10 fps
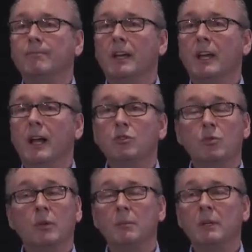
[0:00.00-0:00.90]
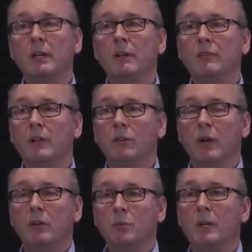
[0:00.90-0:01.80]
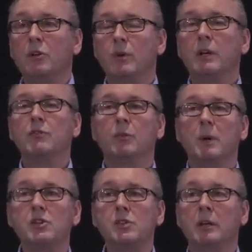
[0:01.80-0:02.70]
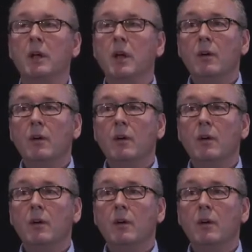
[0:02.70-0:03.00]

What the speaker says: And I truly believe that there has been a transformation